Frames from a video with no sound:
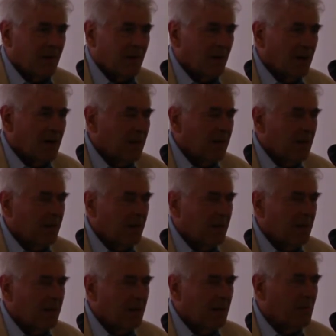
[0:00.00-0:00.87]

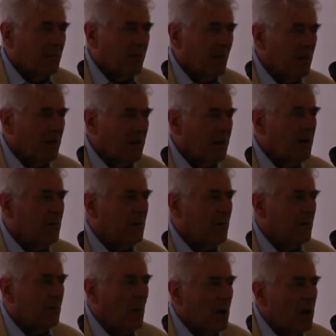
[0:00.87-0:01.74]
Well, I mean, what
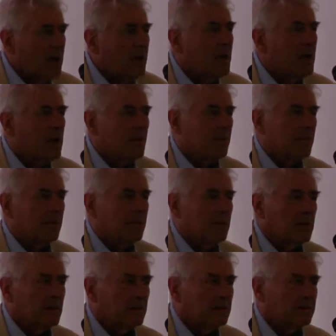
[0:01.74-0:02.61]
if, what if